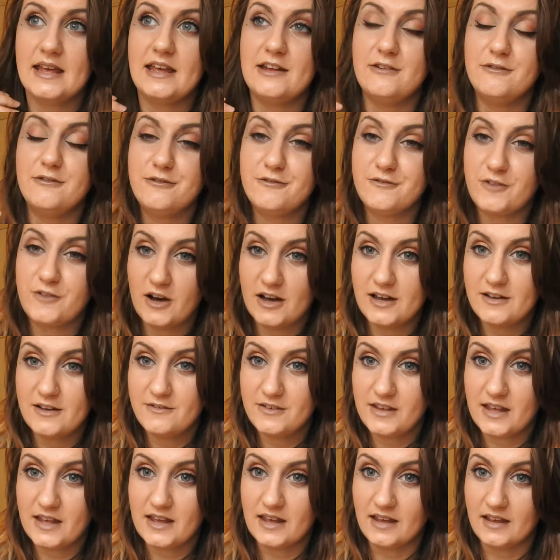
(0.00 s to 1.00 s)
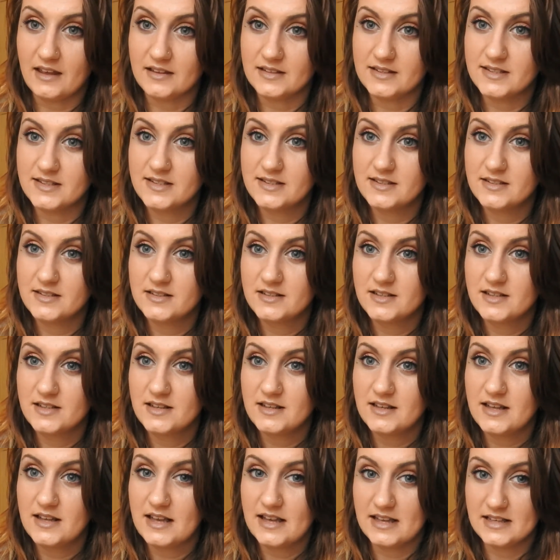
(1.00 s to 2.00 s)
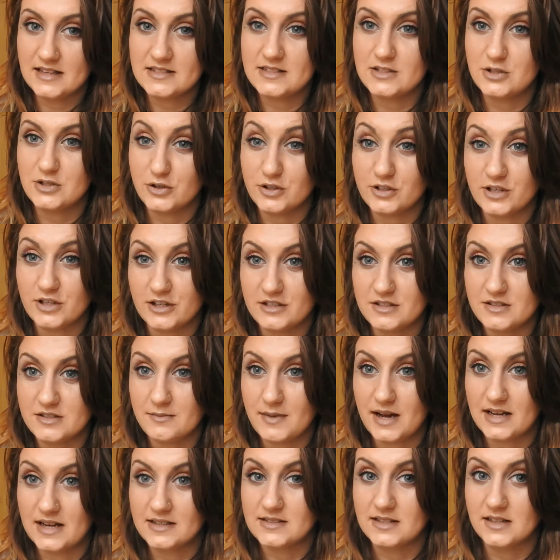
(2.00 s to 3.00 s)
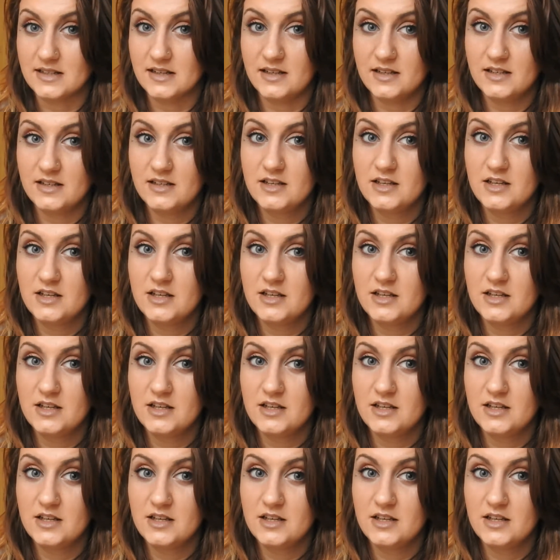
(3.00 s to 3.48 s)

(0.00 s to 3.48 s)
in 5 years it's not going to matter,